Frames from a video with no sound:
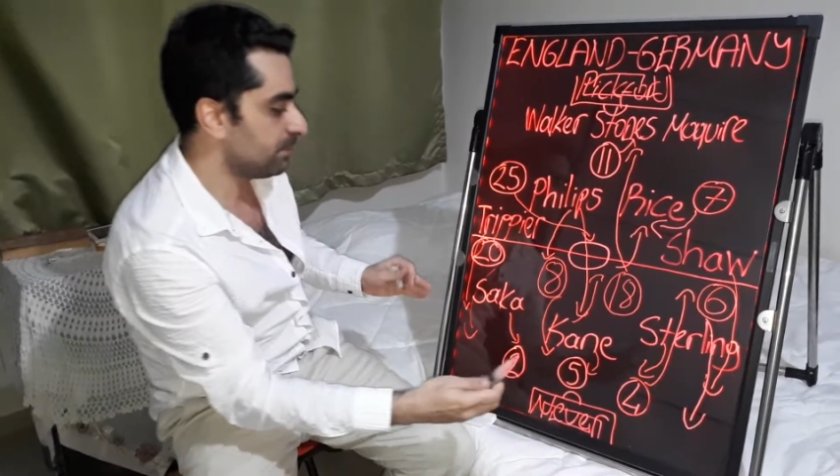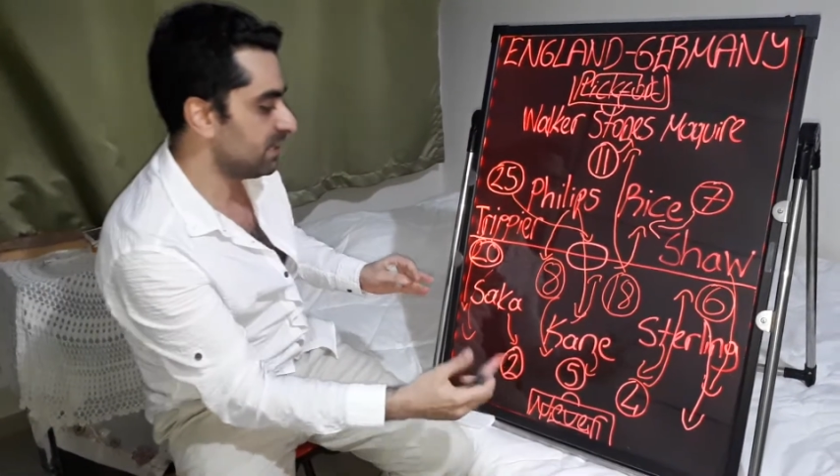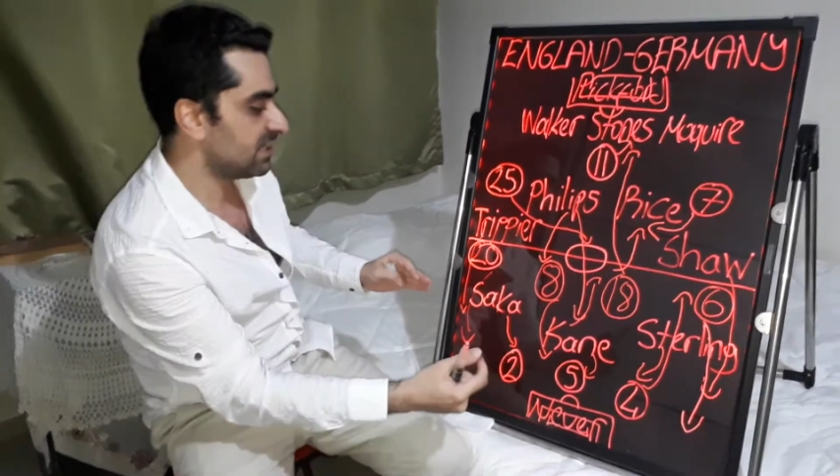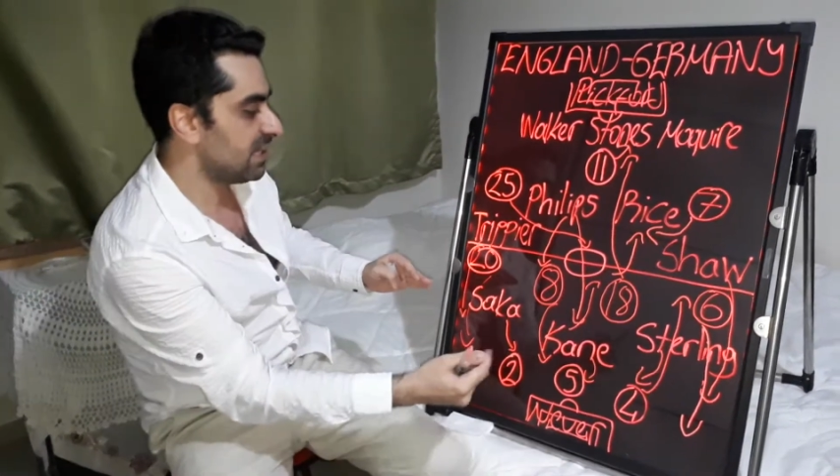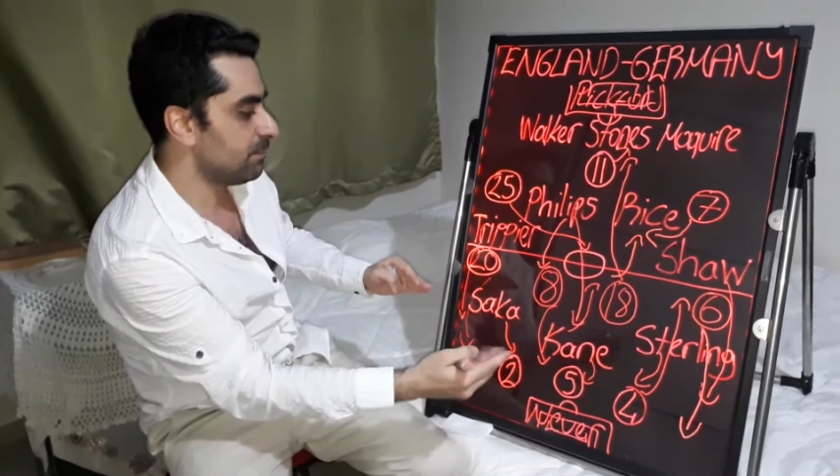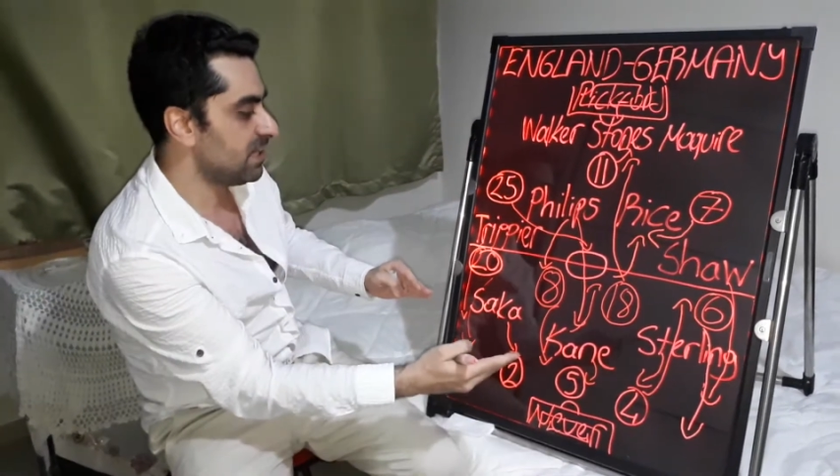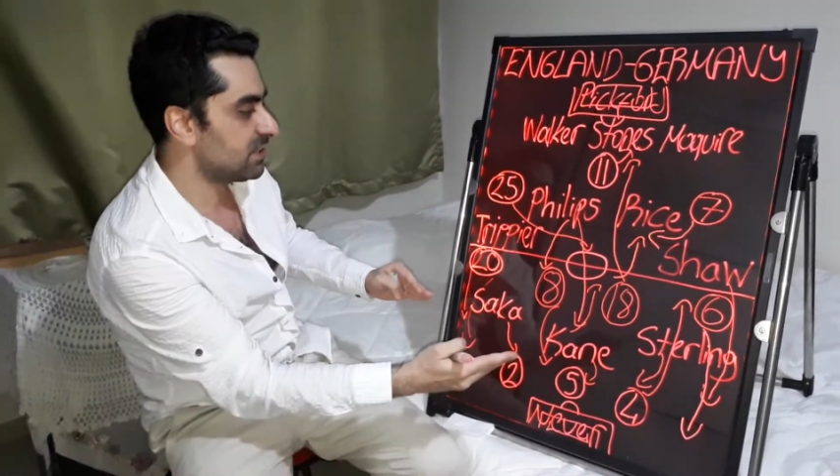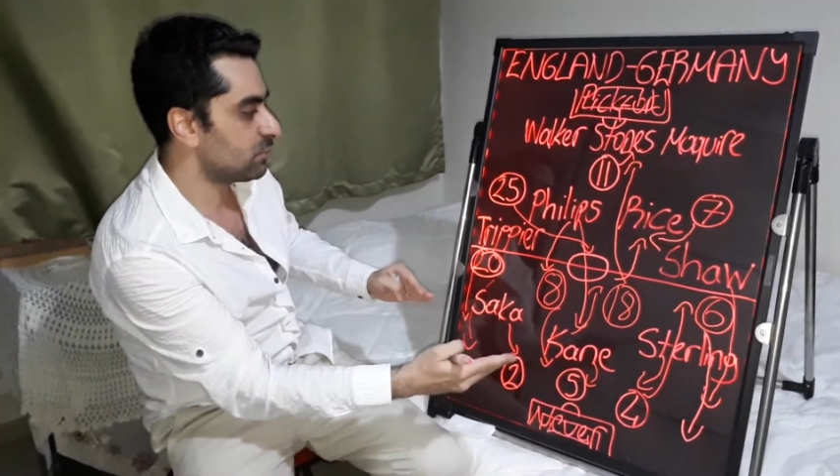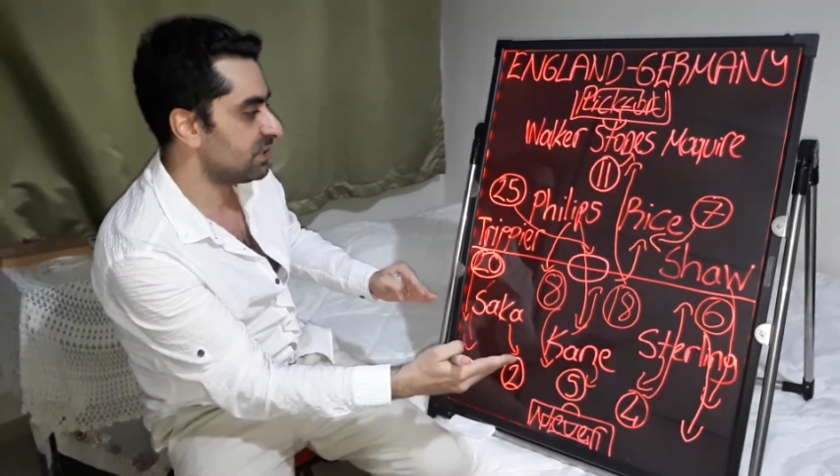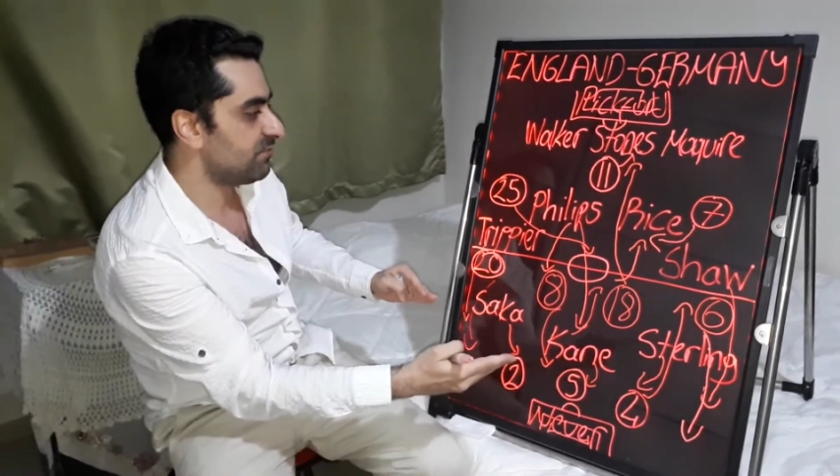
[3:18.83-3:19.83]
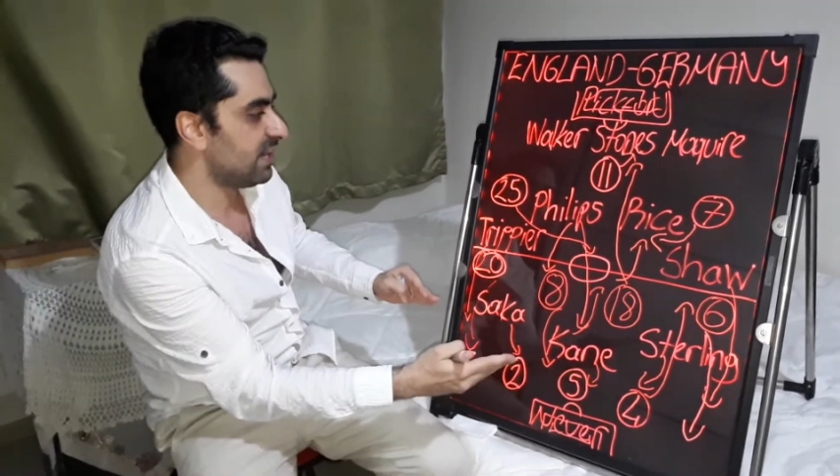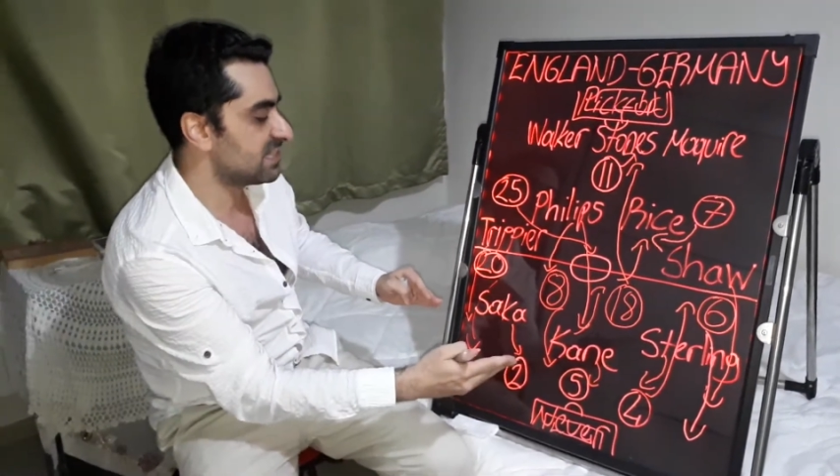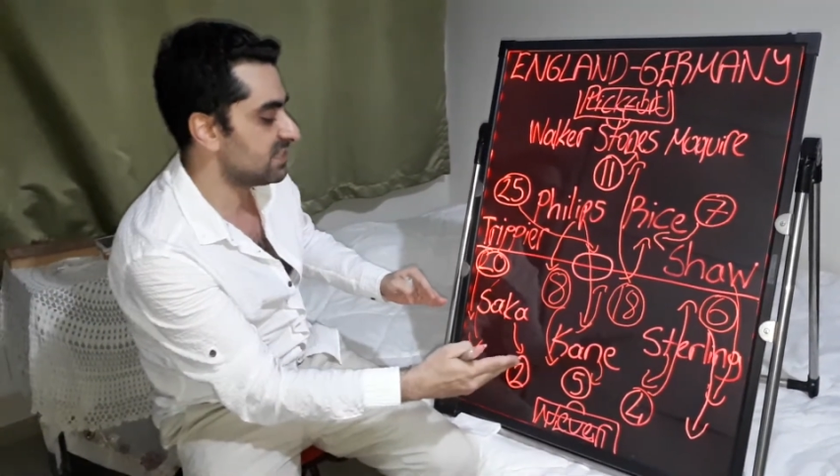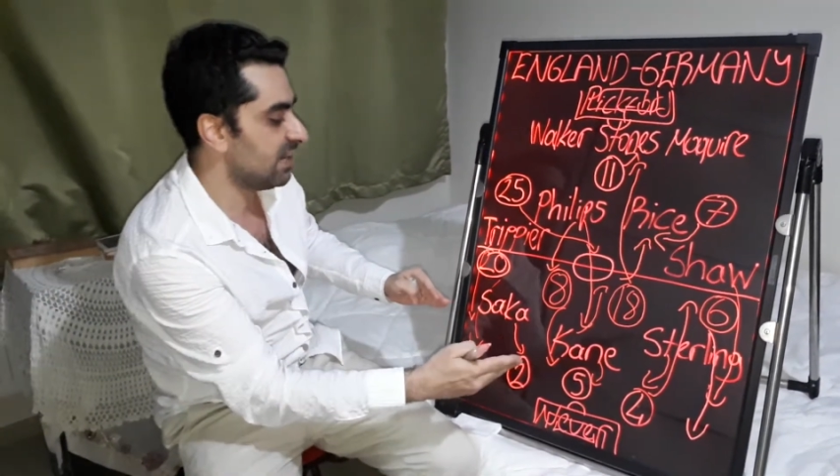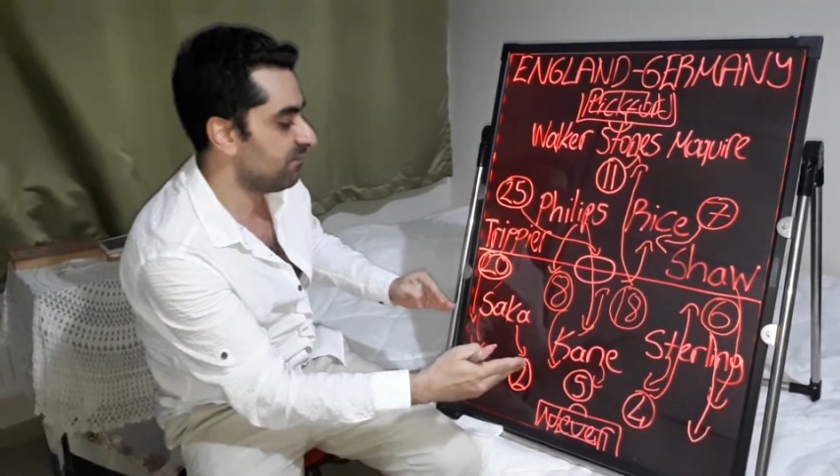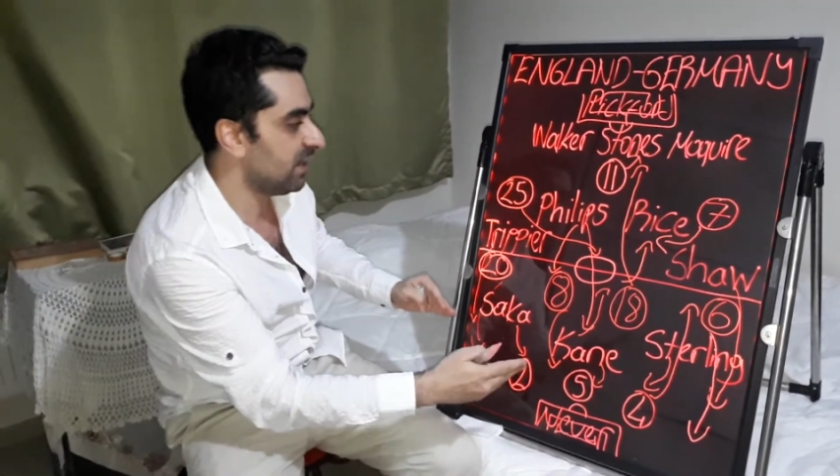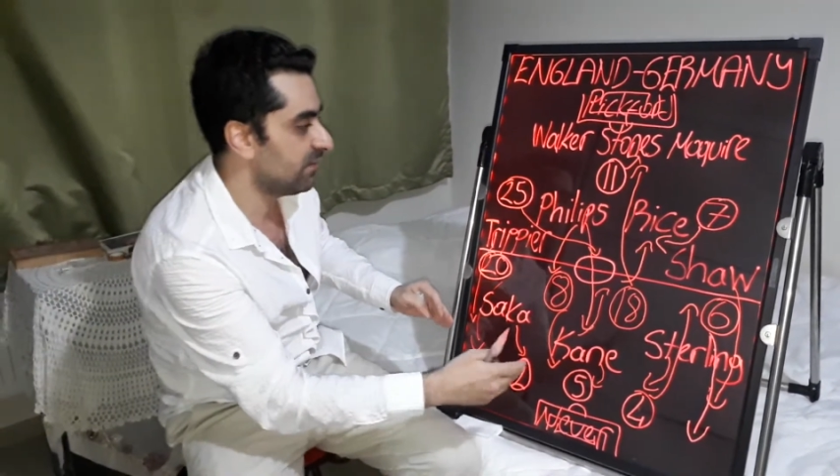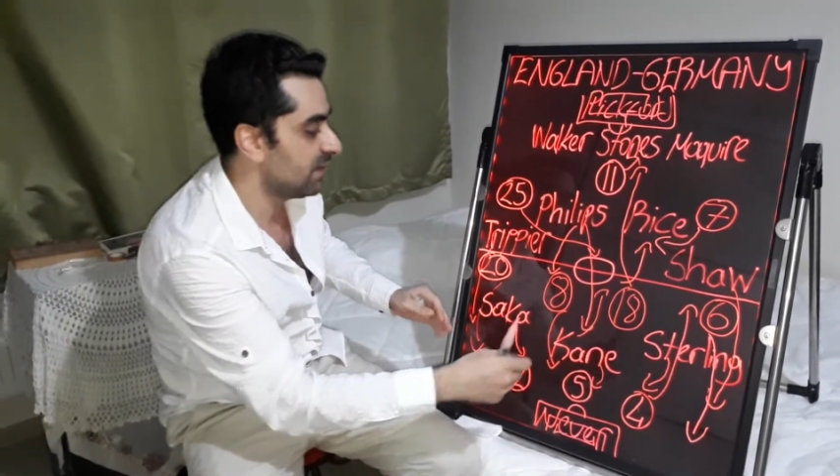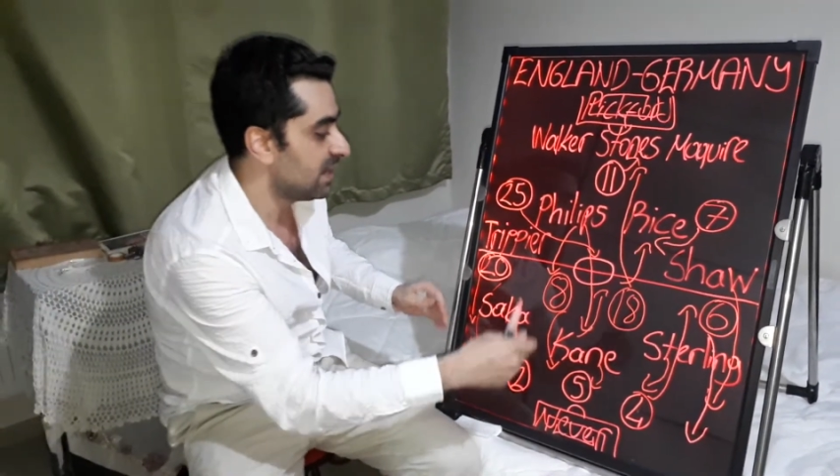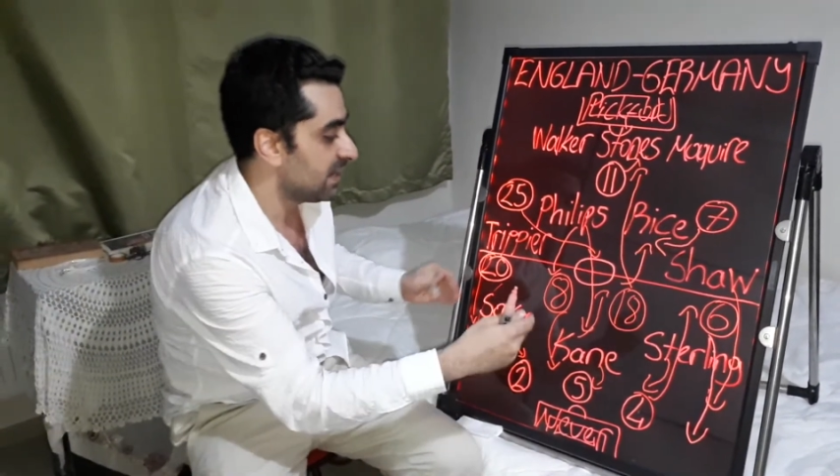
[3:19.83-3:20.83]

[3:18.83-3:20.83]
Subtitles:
back. They made the defense line 5.